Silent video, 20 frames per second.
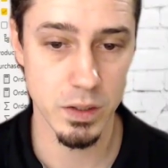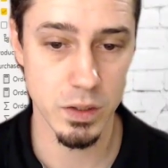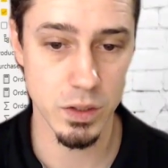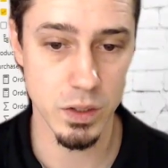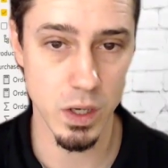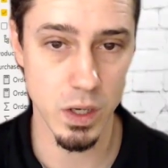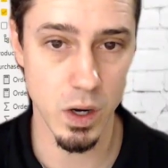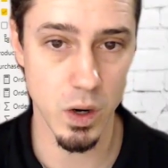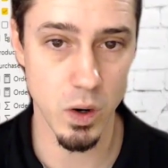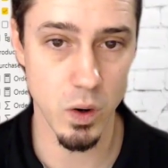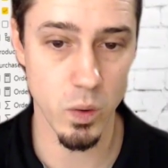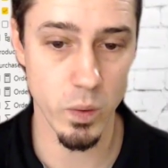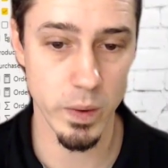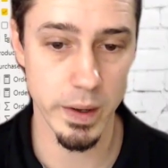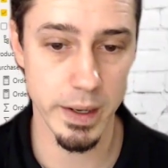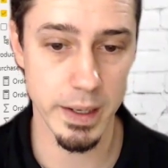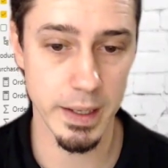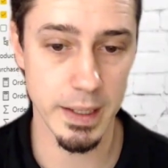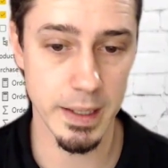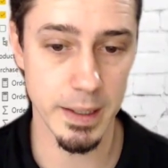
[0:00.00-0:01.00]

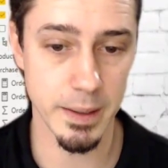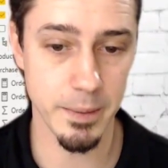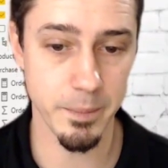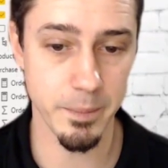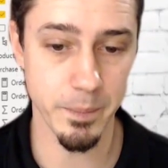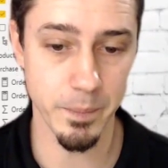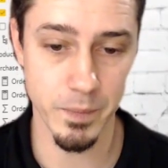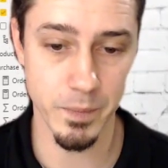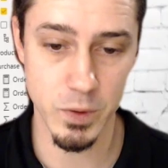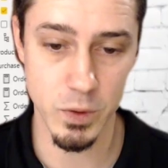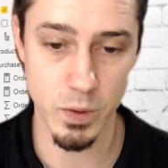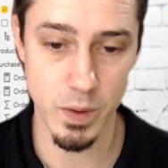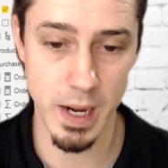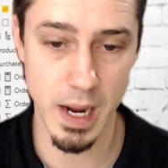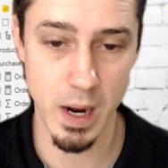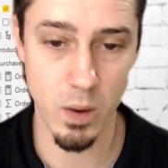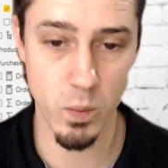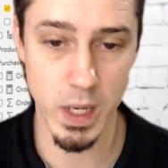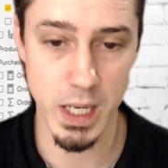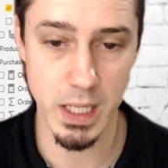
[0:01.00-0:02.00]
So, so
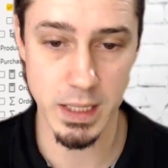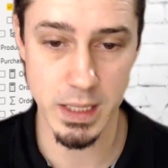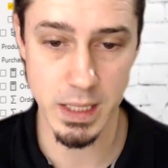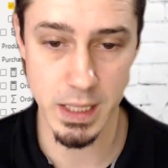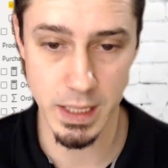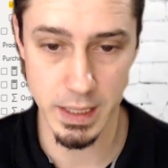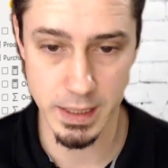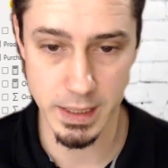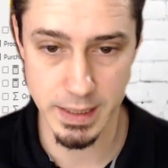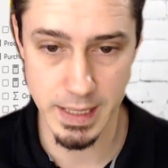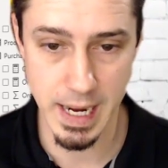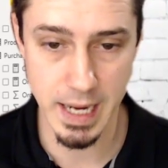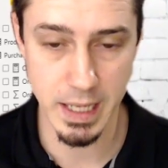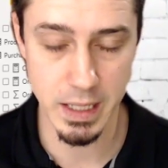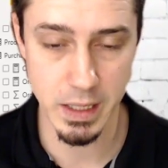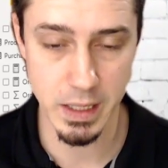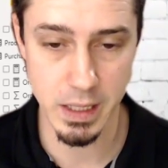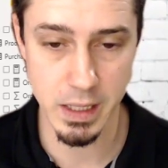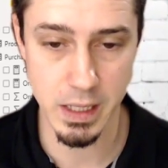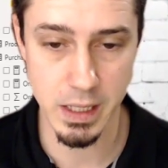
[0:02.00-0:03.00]
now we can see
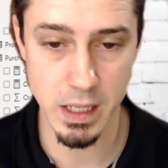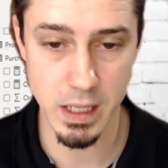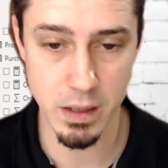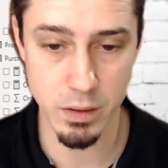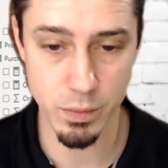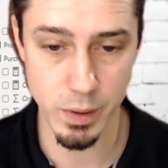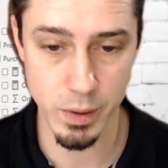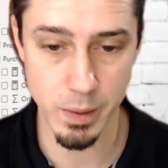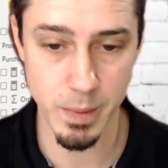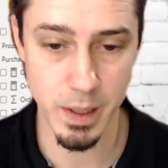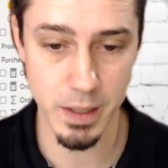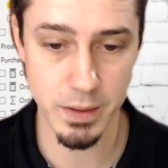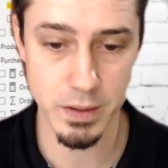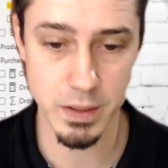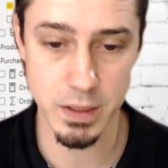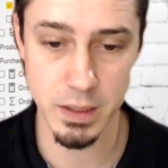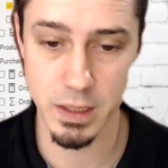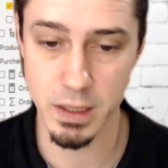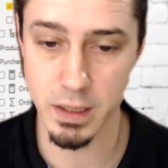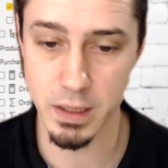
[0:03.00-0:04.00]
exactly the 3
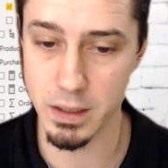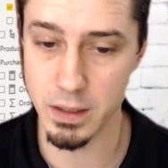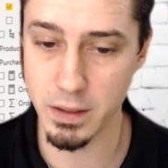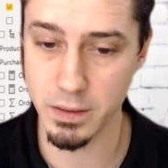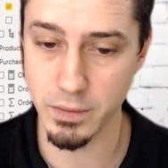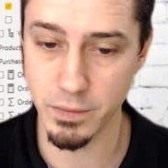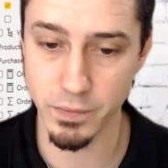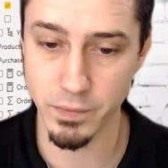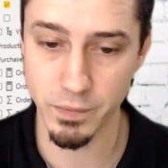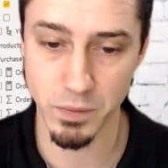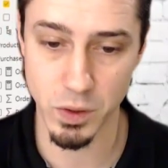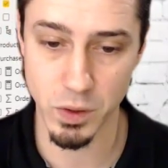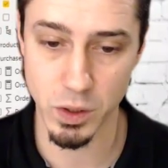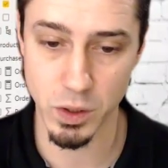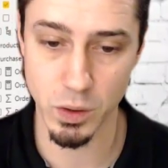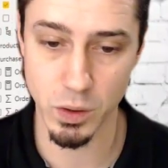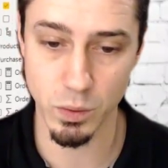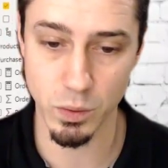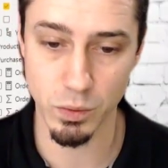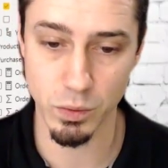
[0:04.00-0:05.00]
months of
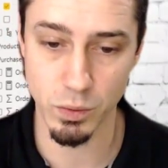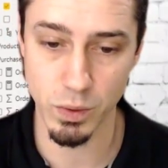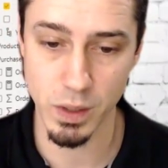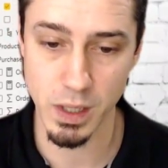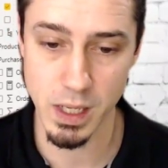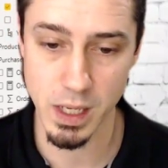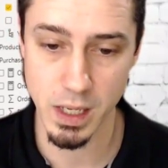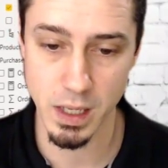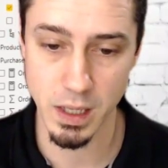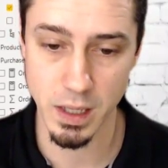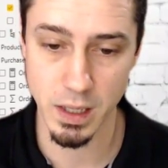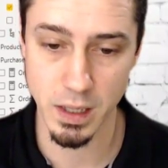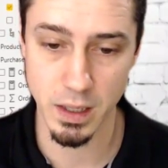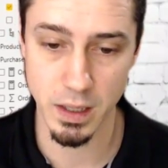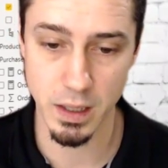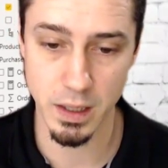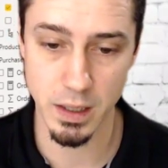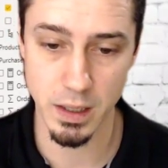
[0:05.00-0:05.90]
Q3